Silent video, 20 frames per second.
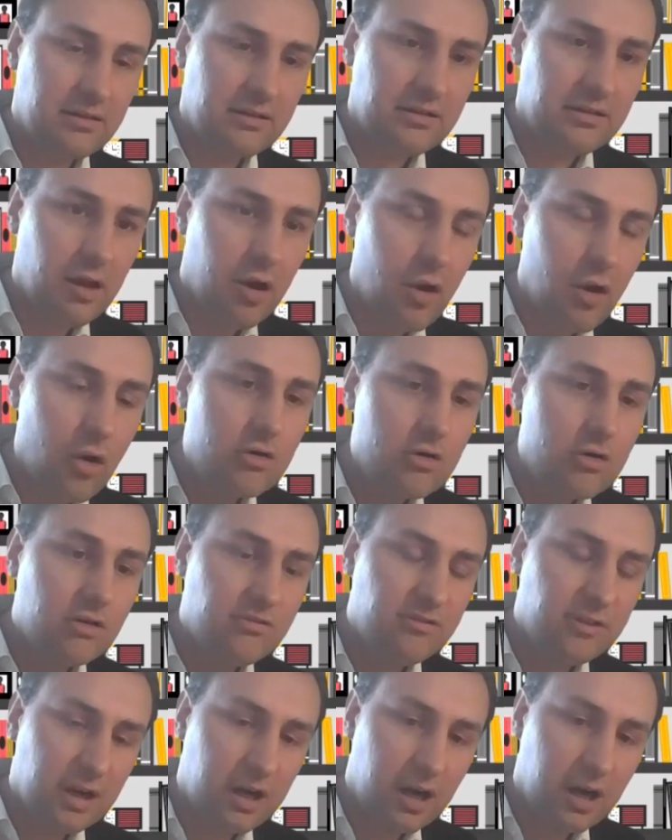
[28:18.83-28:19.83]
the owner
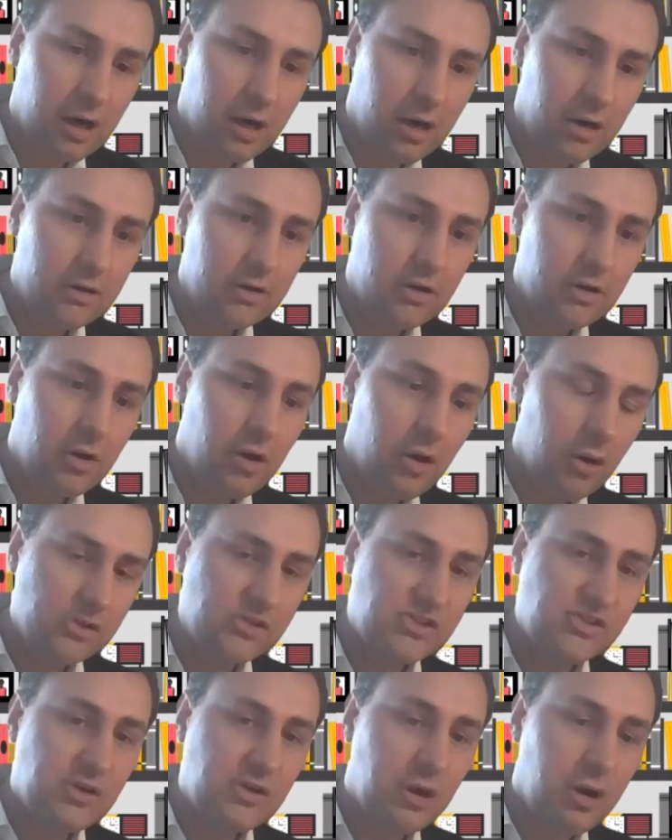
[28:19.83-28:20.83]
of a car
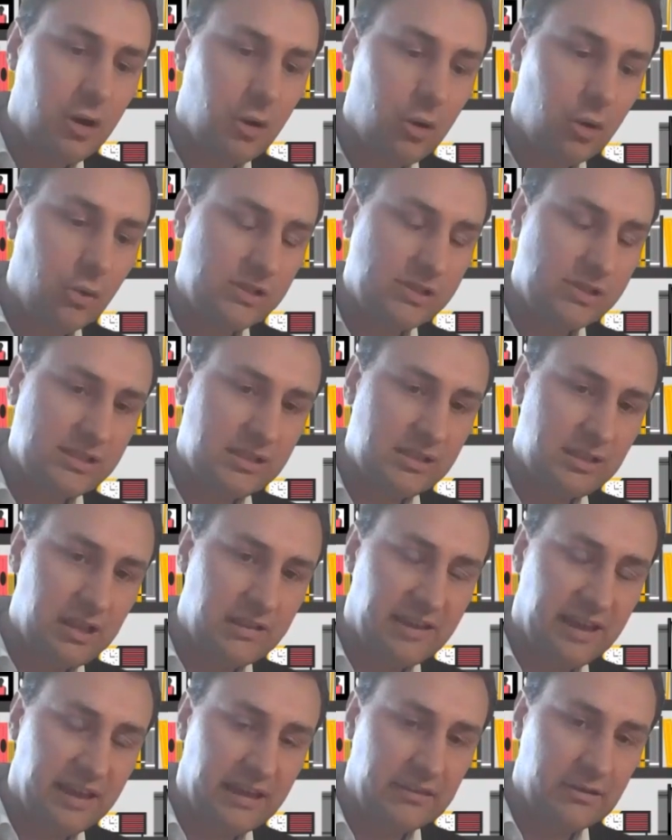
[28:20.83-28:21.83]
also owns the
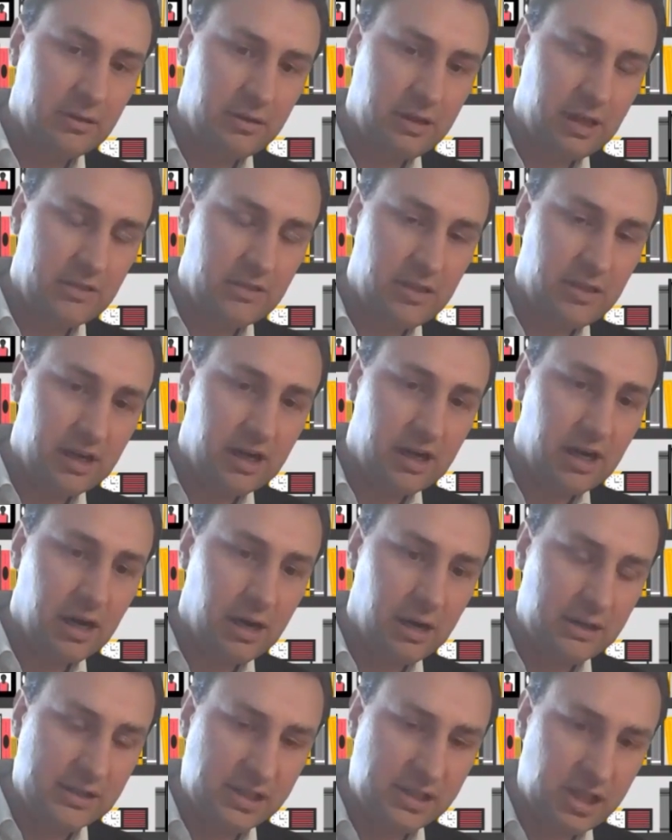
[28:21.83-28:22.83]
data that the
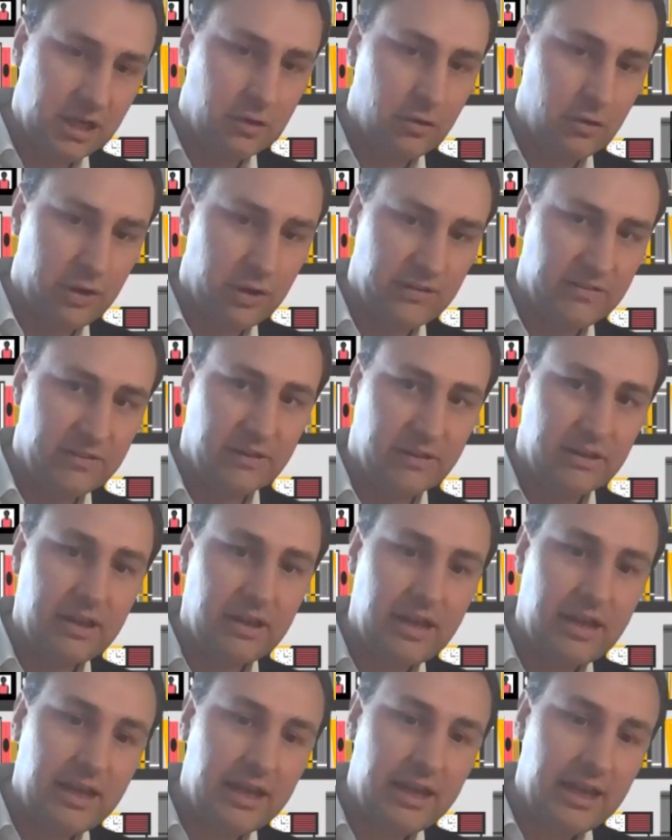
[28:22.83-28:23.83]
car is generating.
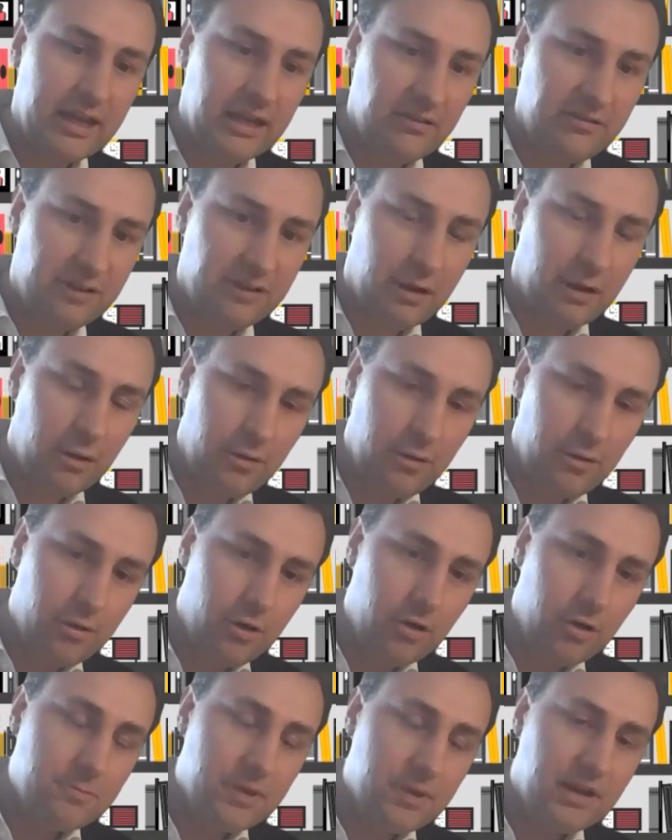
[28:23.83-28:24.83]
And if now a
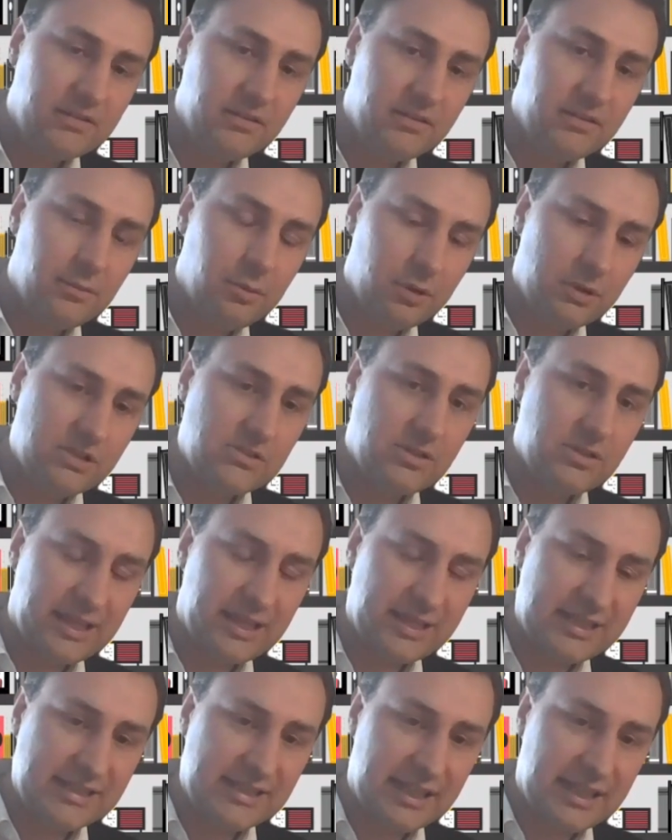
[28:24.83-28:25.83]
third party wants to
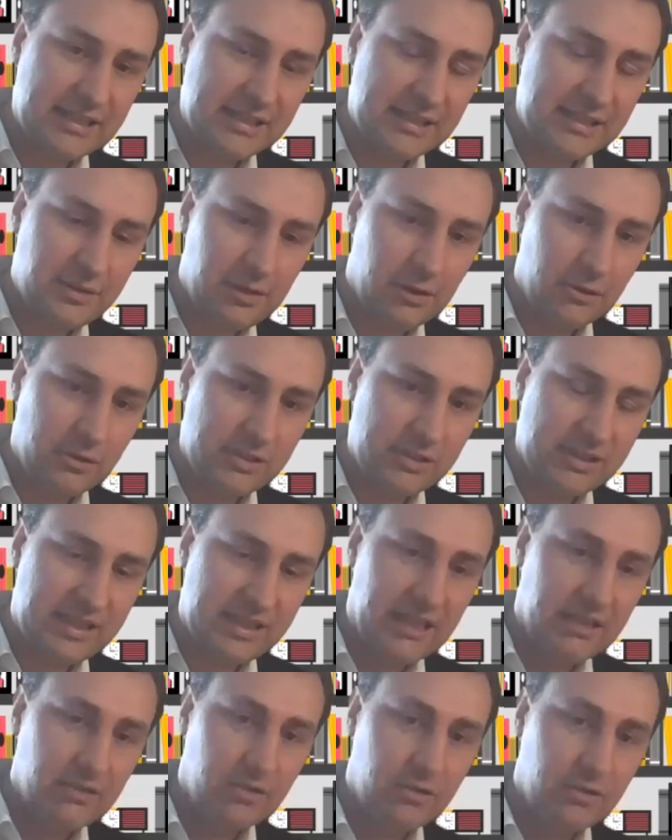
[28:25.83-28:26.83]
access those
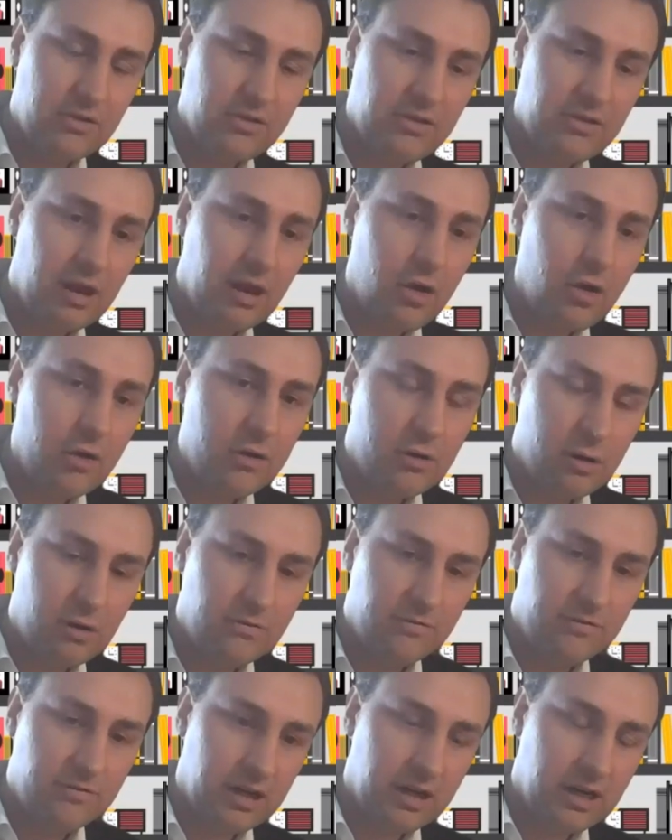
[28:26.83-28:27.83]
data, the owner
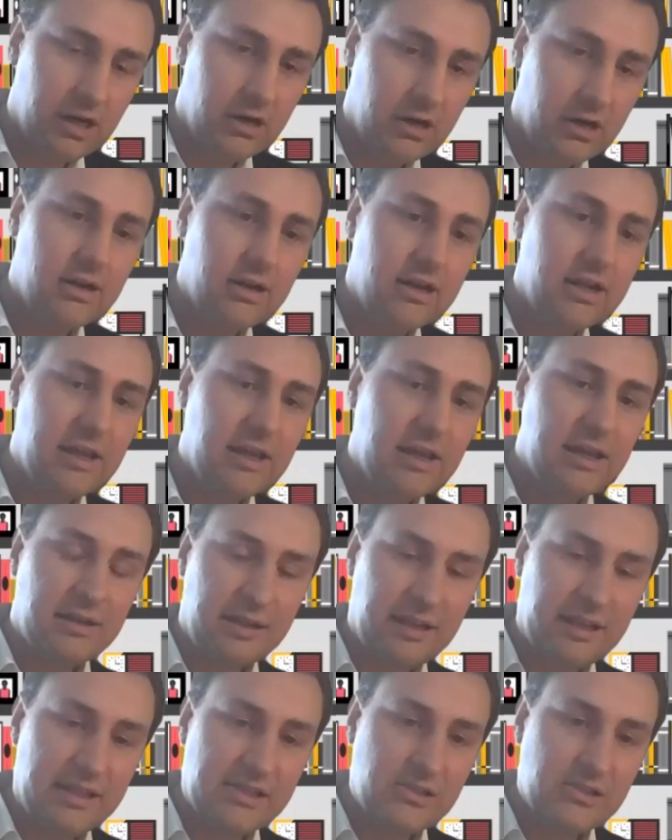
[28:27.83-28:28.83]
of the car
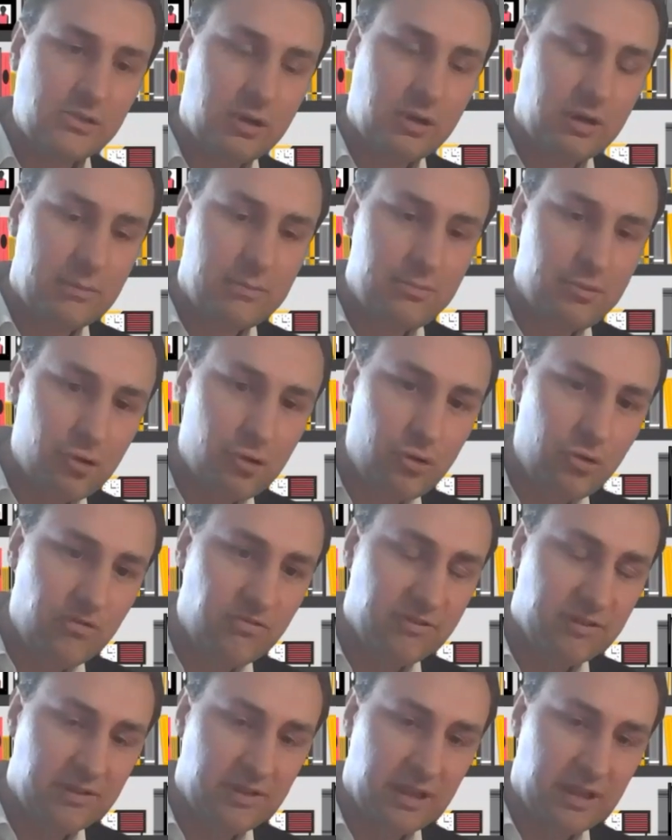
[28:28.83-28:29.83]
needs to
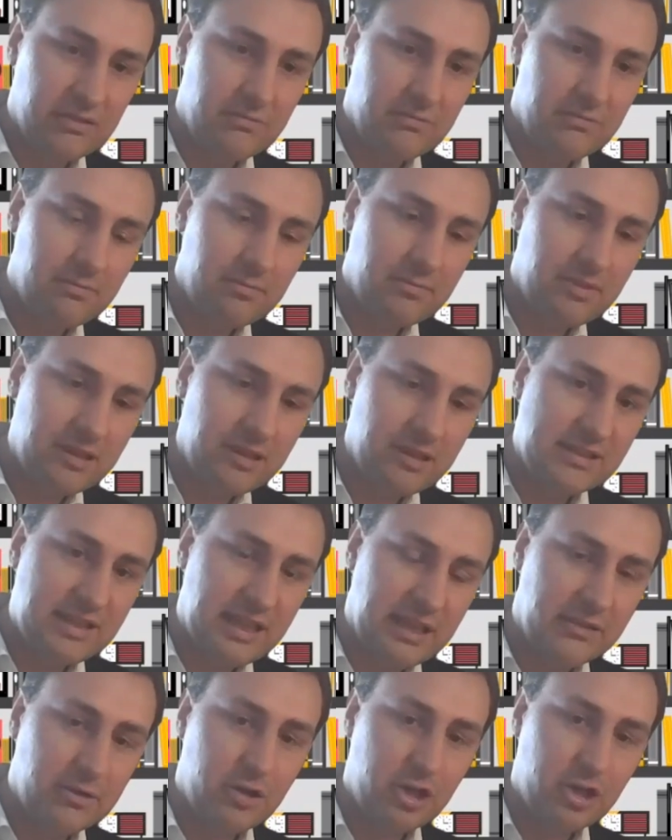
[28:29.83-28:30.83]
approve that this
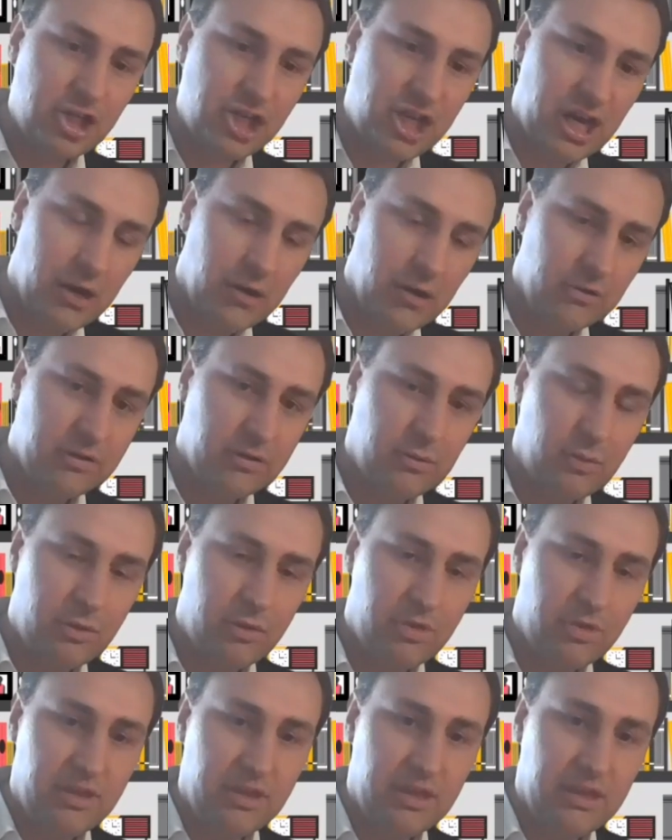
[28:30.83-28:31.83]
data is shared
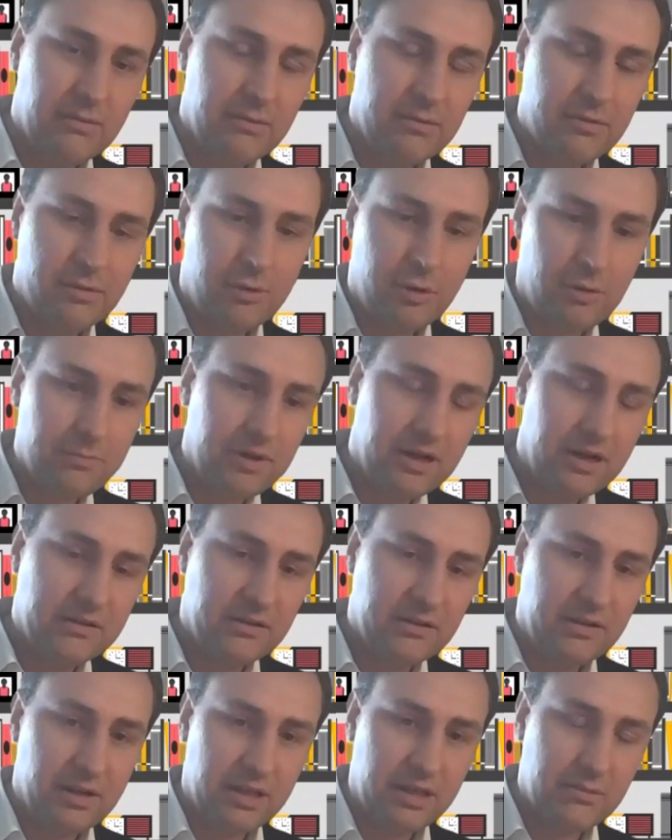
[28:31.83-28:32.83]
with the third
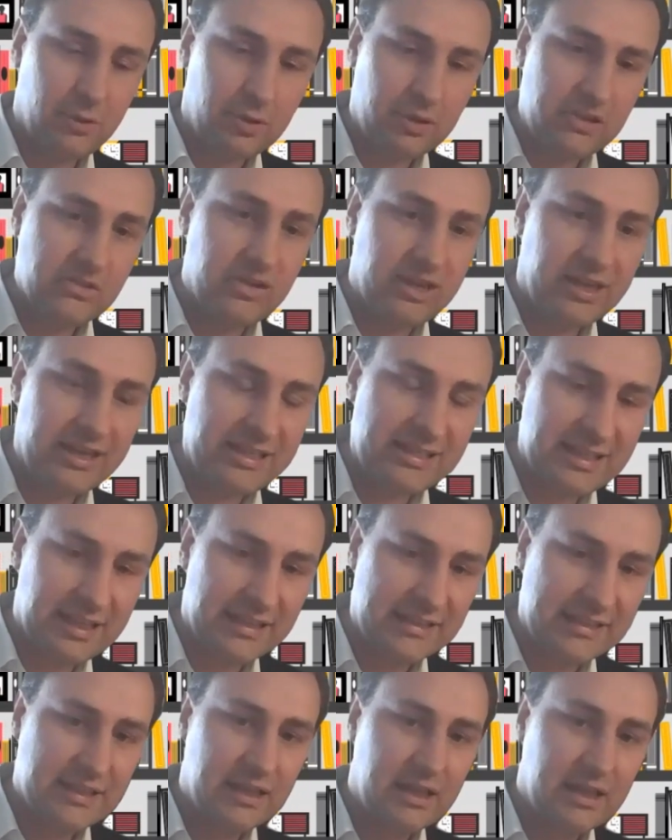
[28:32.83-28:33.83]
party that wants to
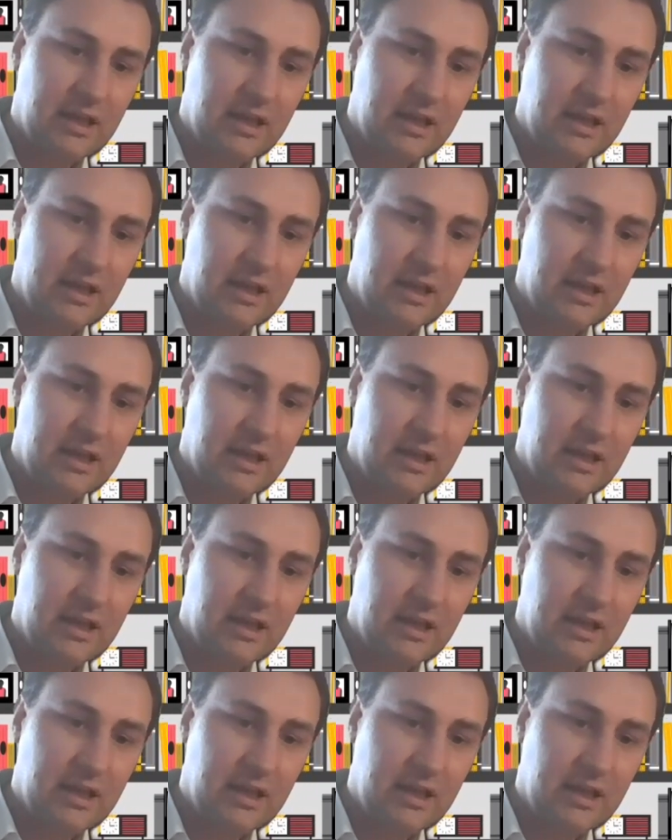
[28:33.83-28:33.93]
access